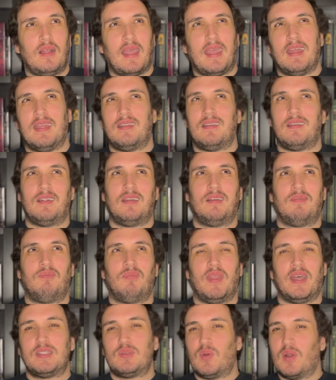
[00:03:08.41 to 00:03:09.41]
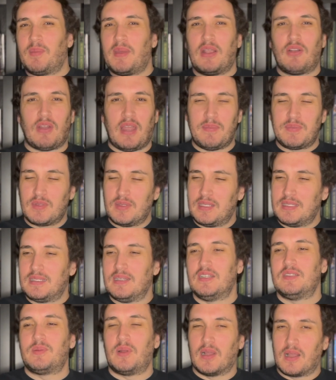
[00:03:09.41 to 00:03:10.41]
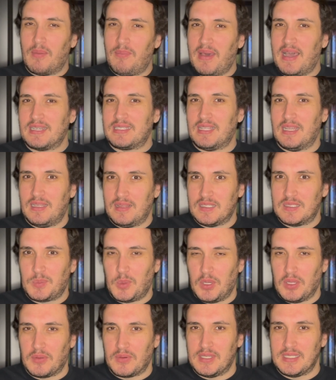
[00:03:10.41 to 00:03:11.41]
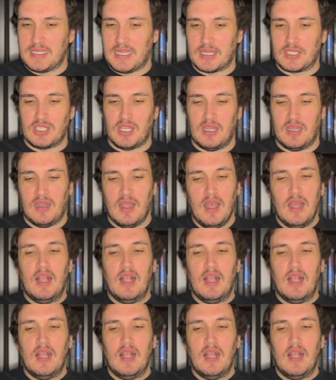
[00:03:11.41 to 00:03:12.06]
and that's one of my gripes with the series, but I'll come back to that in the spoilery section.